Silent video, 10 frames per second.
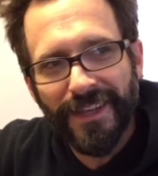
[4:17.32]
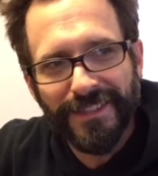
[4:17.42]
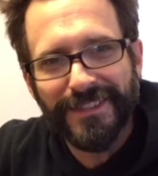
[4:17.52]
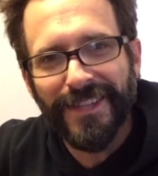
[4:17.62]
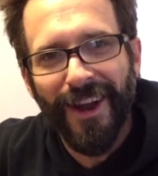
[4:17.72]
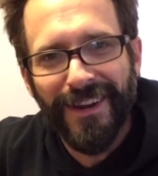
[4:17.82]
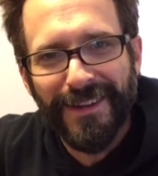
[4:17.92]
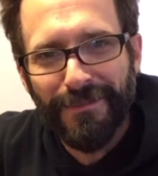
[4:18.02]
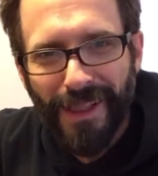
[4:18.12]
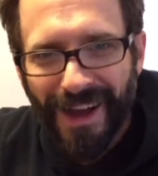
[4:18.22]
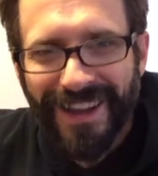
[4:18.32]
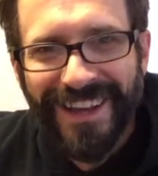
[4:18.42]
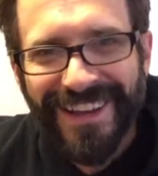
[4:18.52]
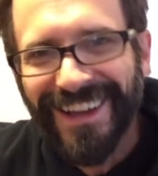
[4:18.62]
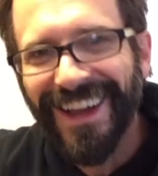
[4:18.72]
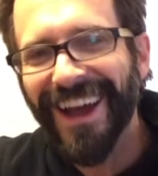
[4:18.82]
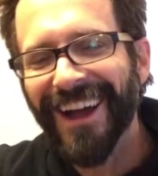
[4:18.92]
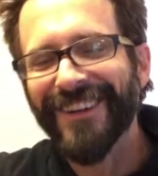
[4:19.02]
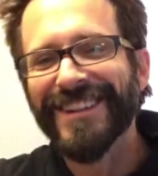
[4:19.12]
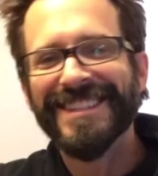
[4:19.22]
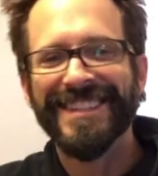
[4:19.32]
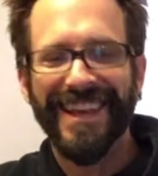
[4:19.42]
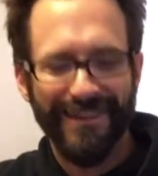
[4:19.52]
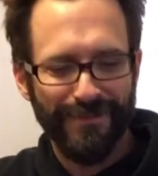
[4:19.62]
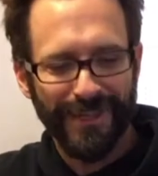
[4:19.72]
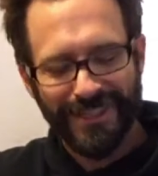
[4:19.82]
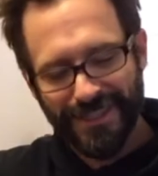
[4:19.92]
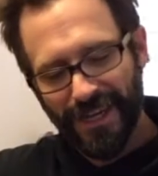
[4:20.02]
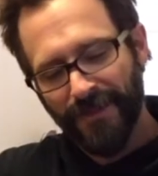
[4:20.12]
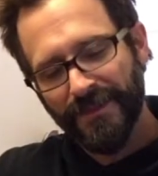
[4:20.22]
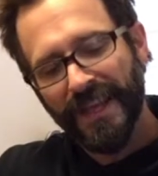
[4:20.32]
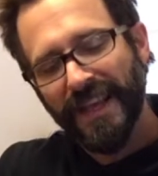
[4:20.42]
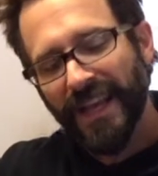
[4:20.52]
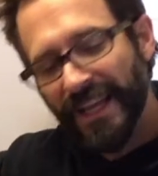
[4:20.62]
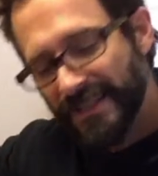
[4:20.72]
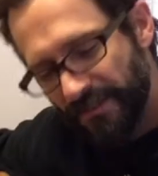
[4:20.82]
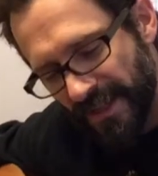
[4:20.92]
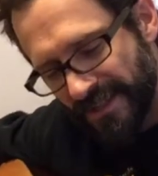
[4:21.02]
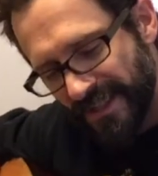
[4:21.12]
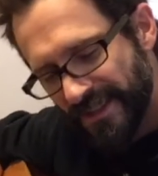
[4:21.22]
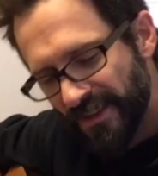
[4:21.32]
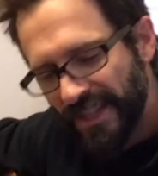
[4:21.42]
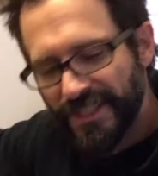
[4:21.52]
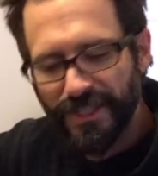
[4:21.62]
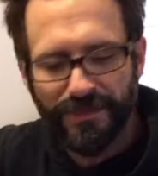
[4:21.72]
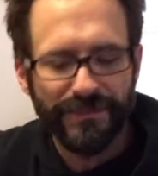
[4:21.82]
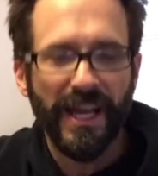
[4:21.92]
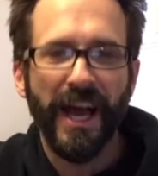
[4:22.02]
starting block, I would say, but it's a great tune.